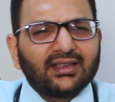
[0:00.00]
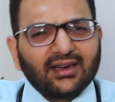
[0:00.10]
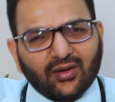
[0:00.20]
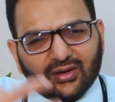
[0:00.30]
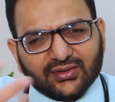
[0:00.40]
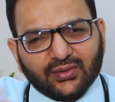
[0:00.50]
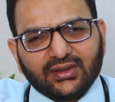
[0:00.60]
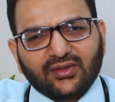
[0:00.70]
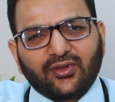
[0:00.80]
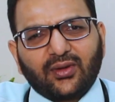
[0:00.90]
There are also
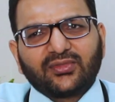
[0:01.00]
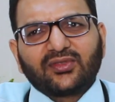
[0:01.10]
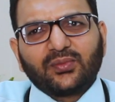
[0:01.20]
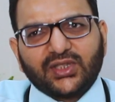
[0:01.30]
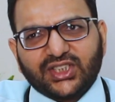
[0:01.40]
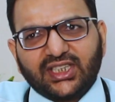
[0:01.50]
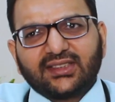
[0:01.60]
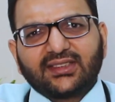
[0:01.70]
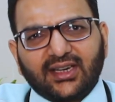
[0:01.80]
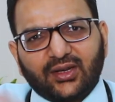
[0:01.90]
other forms of
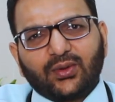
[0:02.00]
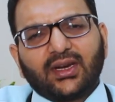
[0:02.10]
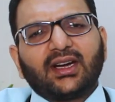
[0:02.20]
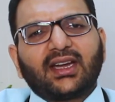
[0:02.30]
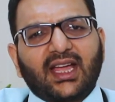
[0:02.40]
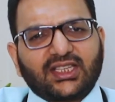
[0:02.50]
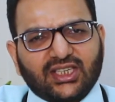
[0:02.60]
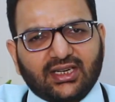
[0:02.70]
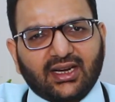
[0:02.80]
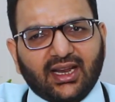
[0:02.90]
machines that you can attach
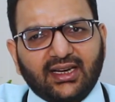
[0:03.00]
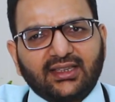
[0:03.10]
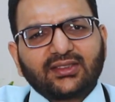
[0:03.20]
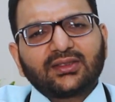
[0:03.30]
at night.